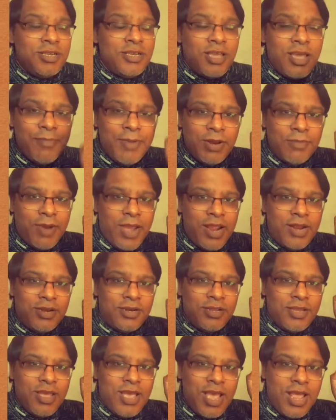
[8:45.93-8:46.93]
Keep in mind,
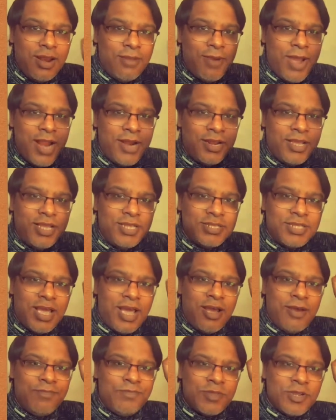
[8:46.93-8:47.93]
Almighty is
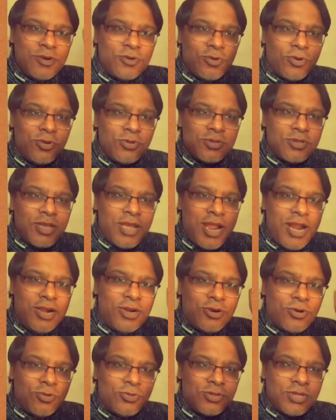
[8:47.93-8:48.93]
the truth
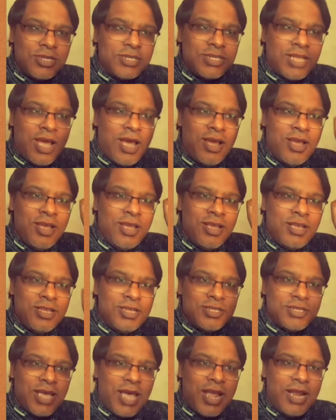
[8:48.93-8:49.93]
and truth is the
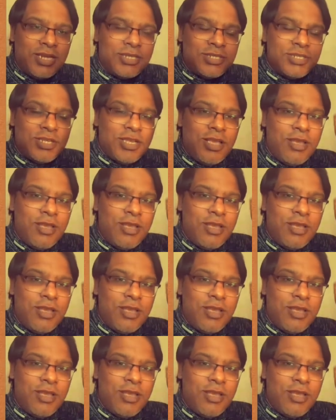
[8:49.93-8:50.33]
science.